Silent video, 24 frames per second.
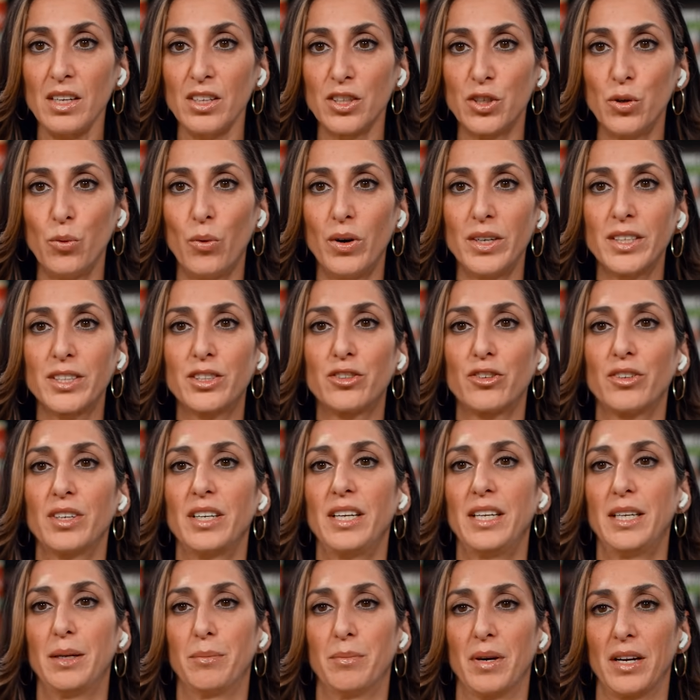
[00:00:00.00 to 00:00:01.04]
you want to start
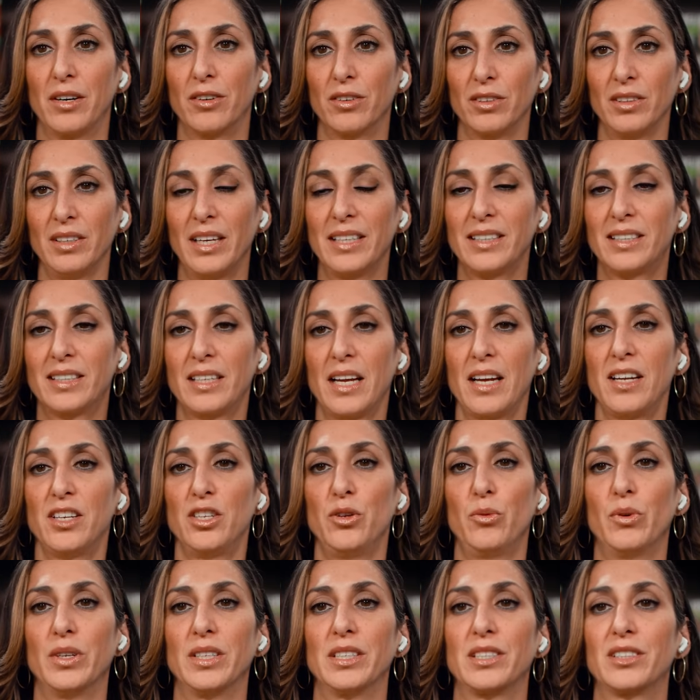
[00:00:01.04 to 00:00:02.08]
eating better. Let's say
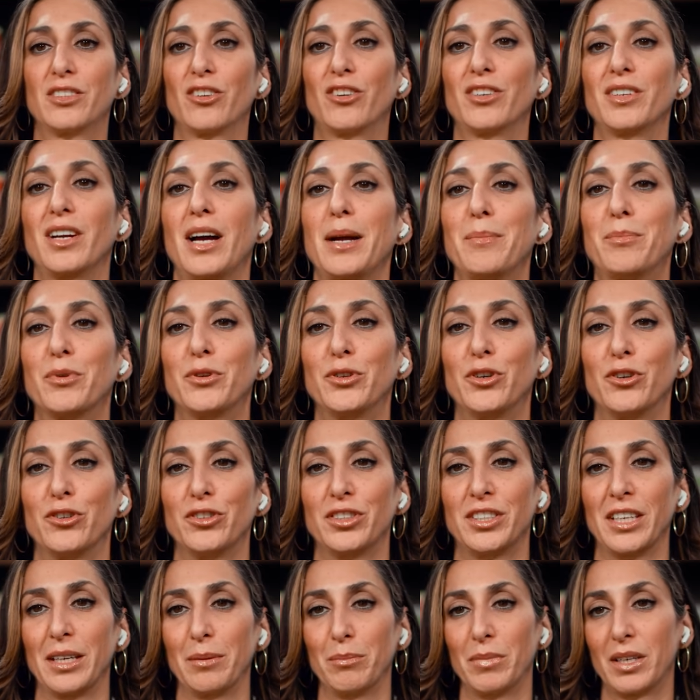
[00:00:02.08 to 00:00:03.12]
you want to start
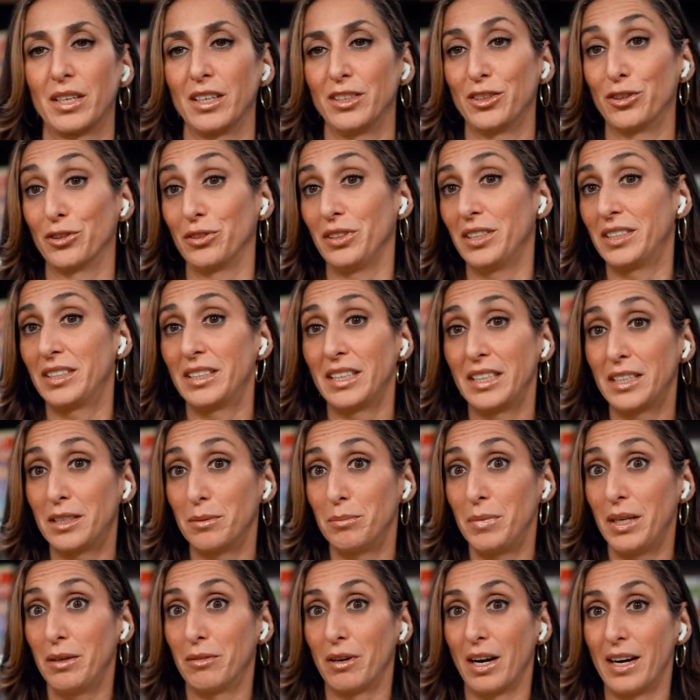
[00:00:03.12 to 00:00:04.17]
hypernourishing because you're listening to
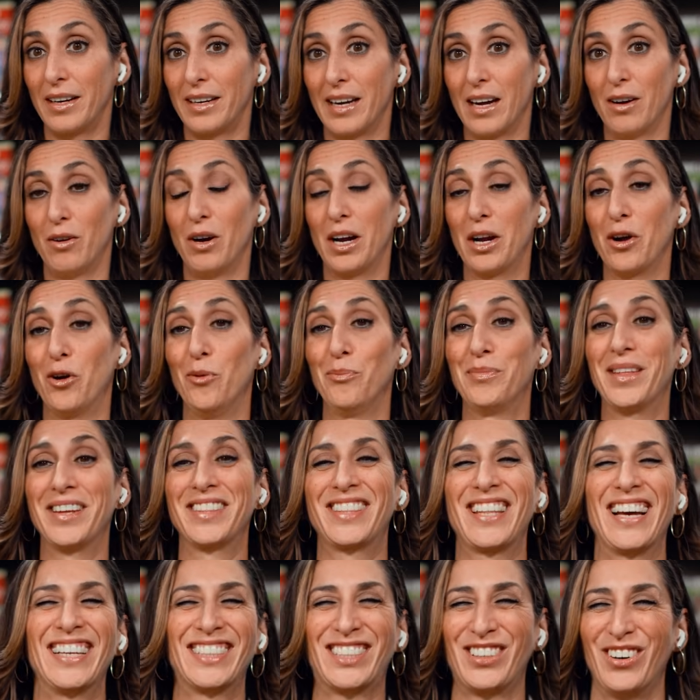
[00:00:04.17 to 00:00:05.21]
me right now. I hope
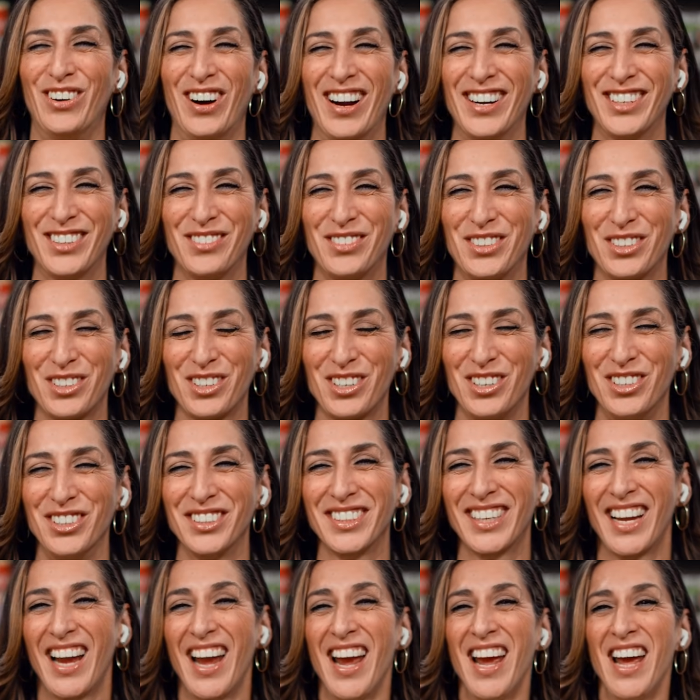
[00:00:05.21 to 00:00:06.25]
that that's part of your
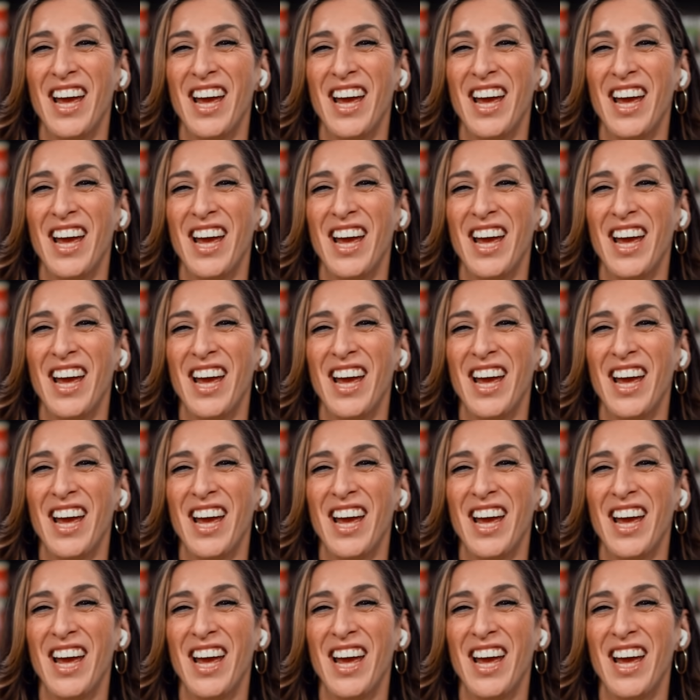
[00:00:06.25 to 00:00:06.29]
goals.